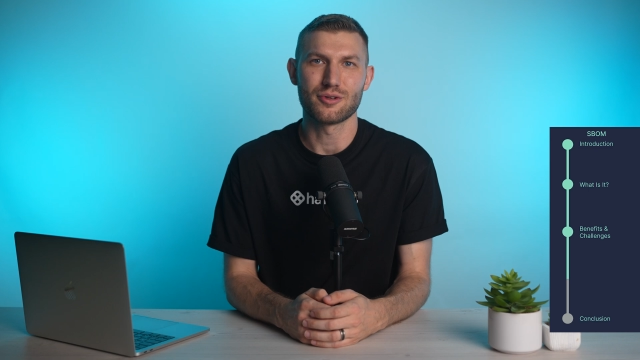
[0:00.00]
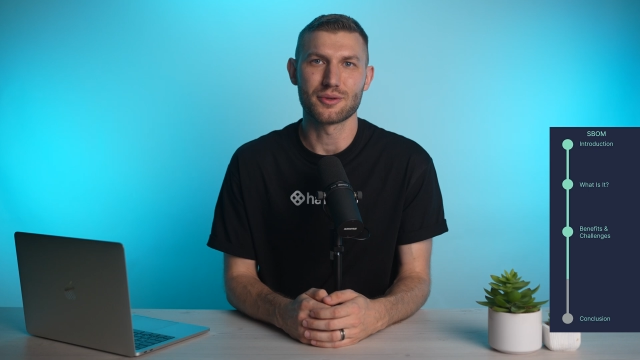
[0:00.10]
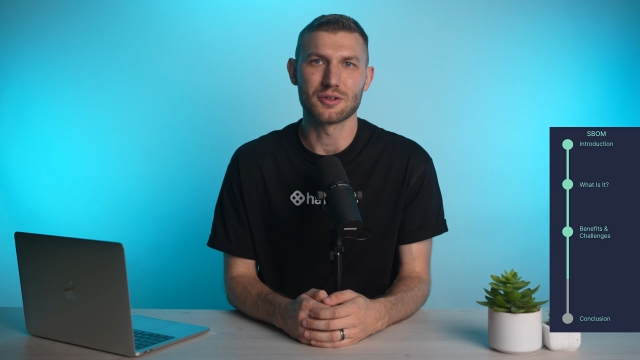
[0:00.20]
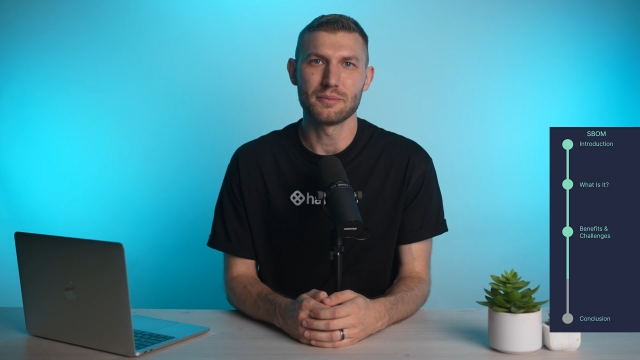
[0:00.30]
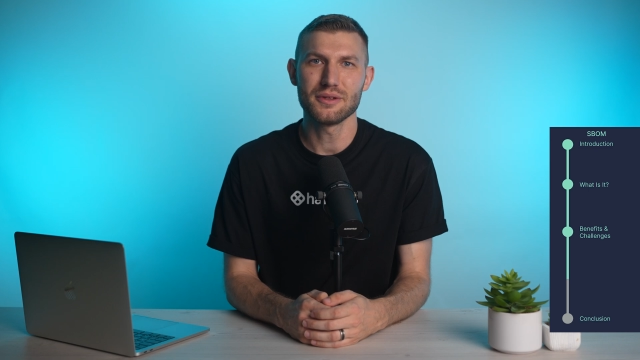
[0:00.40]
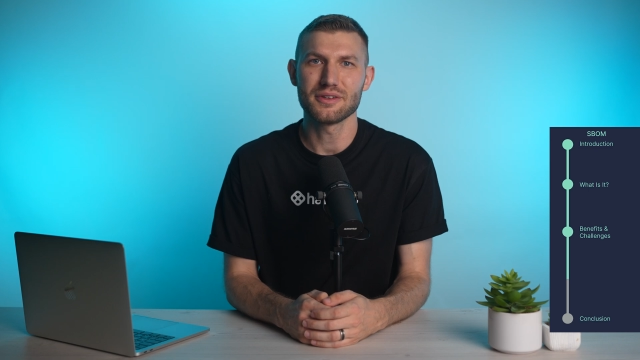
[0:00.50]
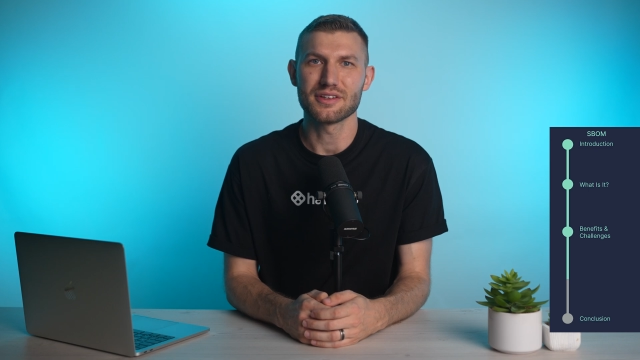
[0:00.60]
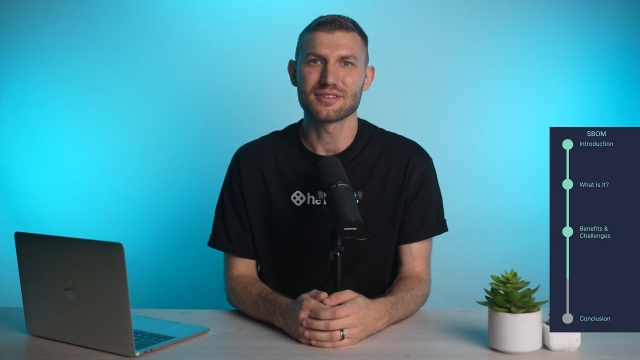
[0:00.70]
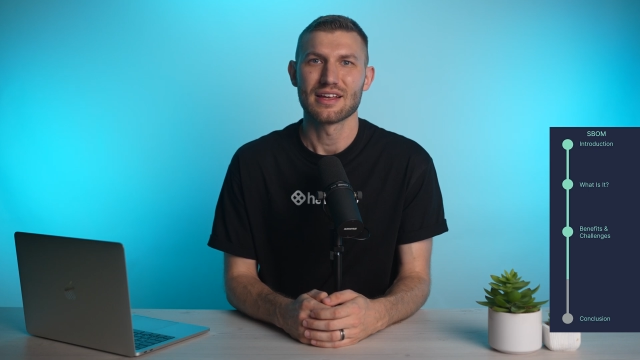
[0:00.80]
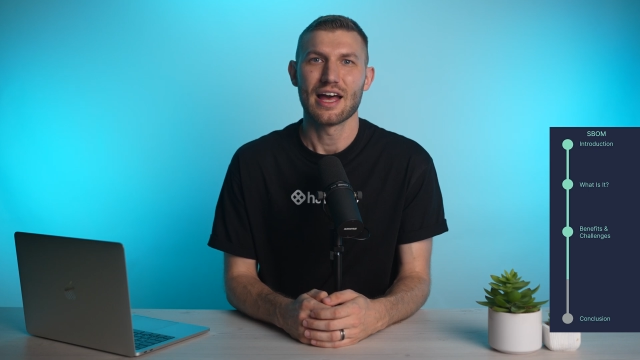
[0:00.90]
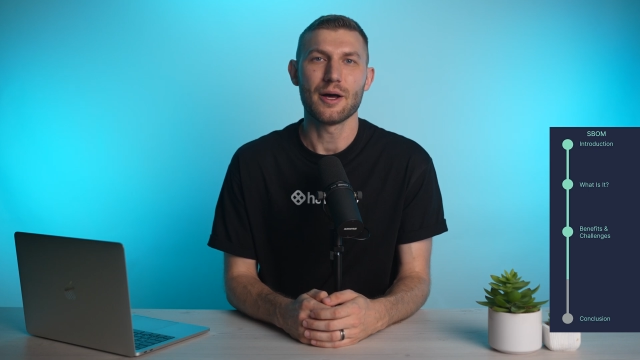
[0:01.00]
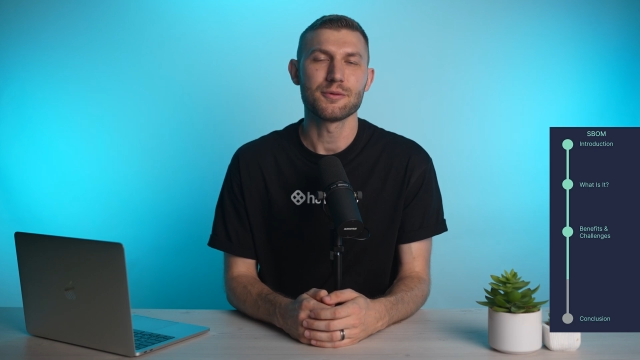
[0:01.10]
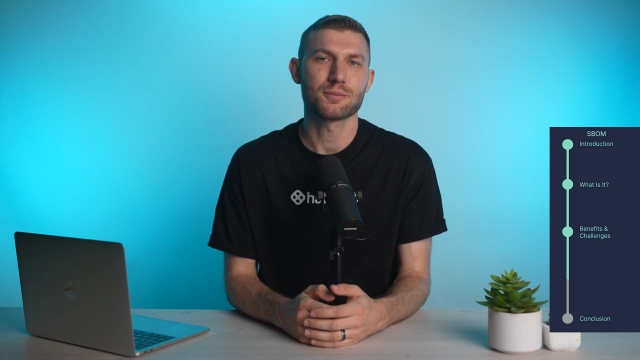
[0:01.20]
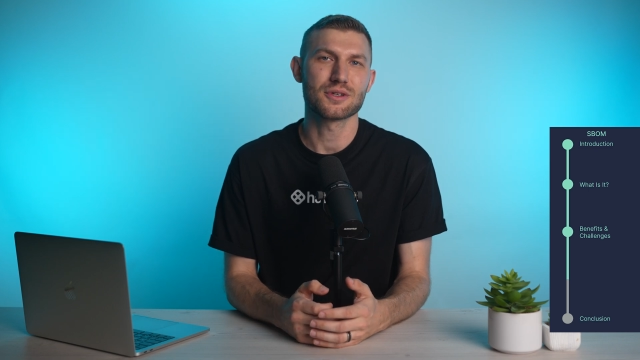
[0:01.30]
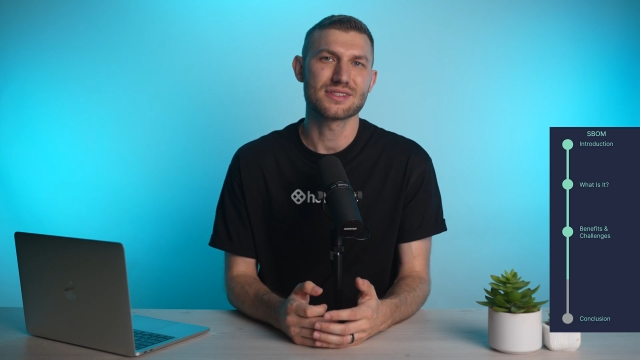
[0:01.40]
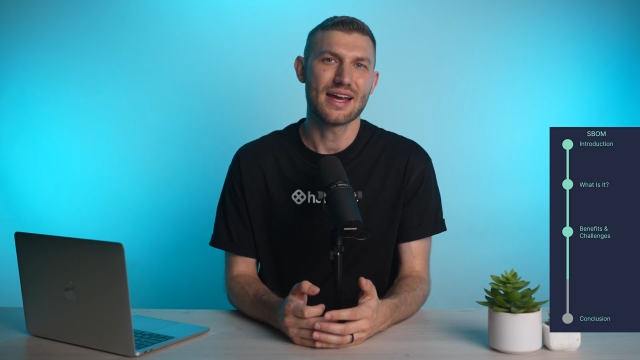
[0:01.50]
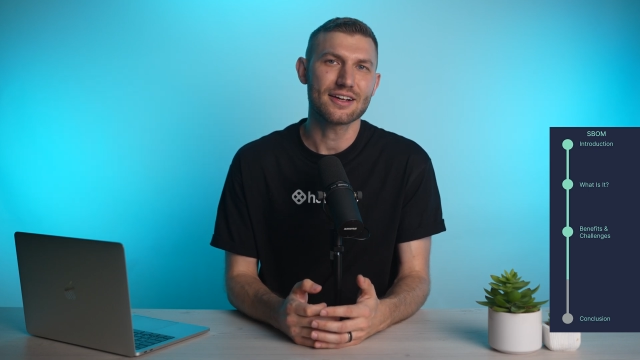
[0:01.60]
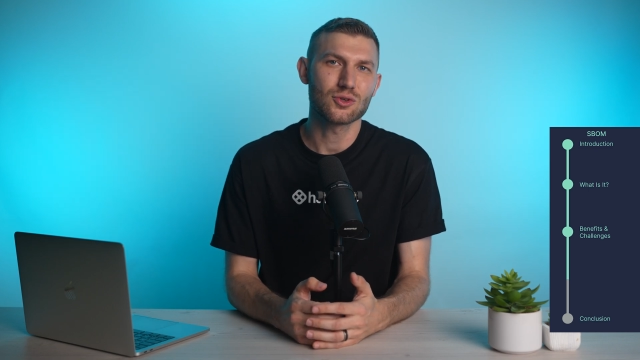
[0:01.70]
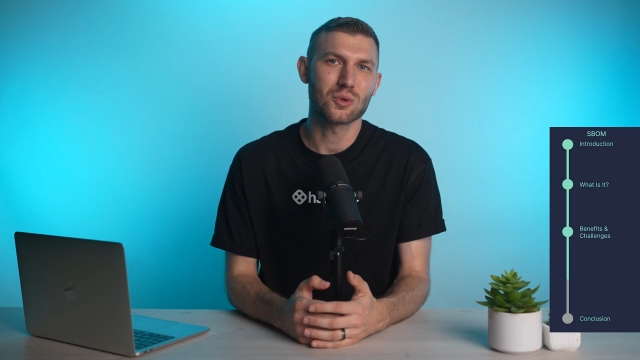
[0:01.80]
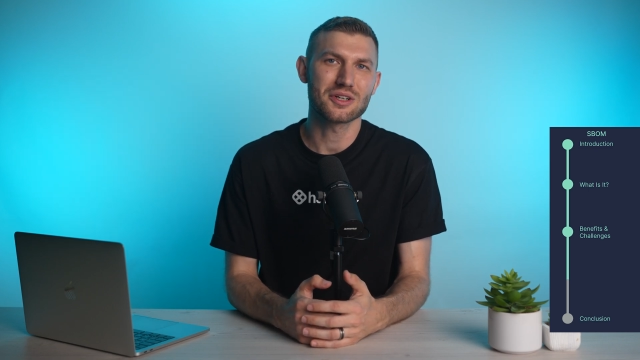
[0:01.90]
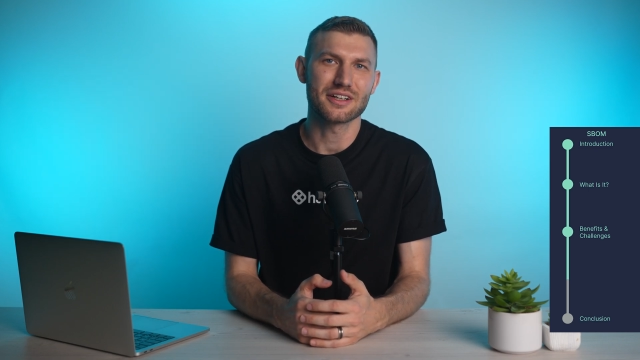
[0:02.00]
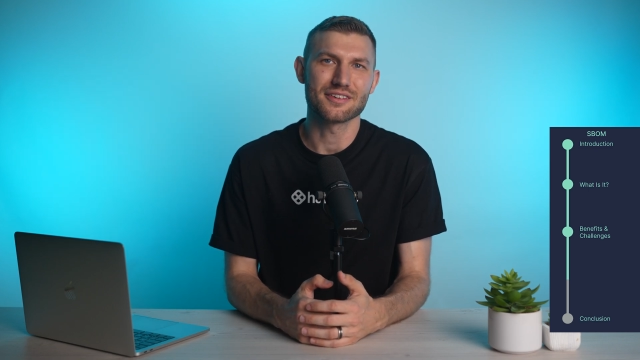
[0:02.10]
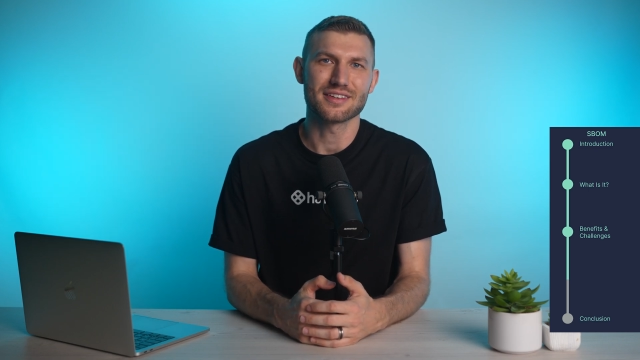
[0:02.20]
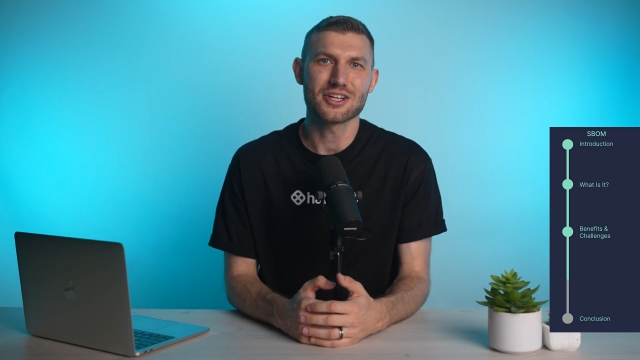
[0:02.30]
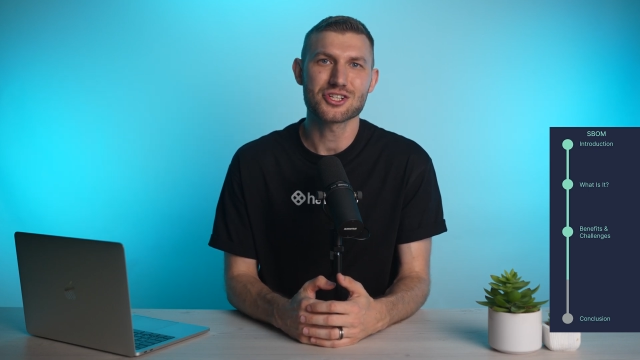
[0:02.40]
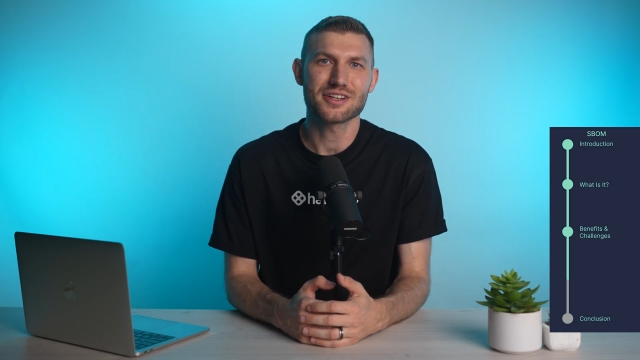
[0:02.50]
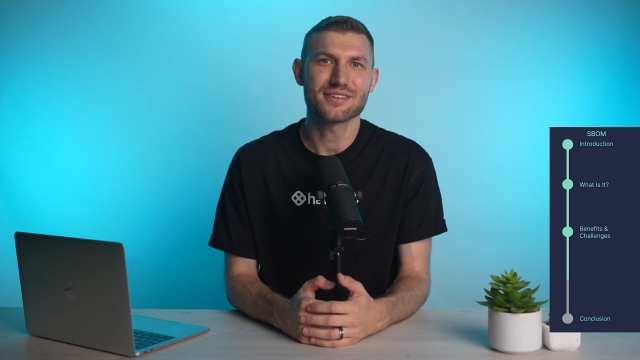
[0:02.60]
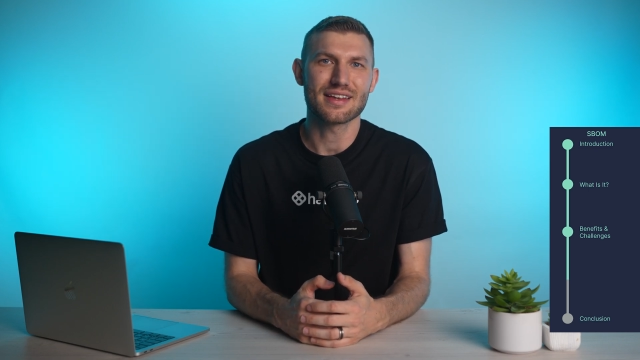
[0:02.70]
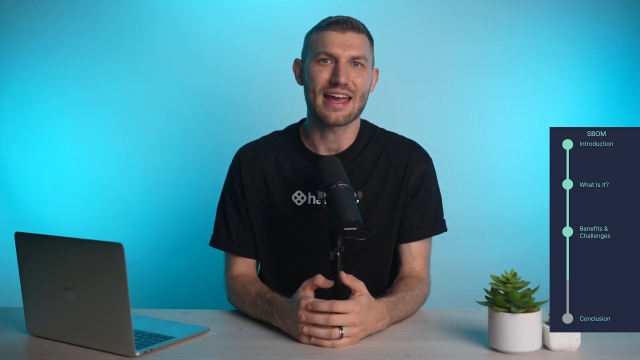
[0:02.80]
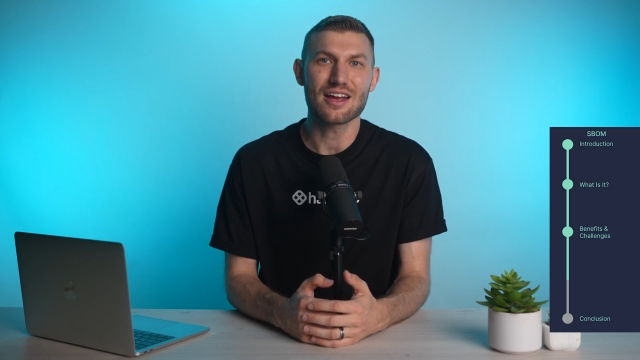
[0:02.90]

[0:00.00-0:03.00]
vulnerabilities helps protect organizations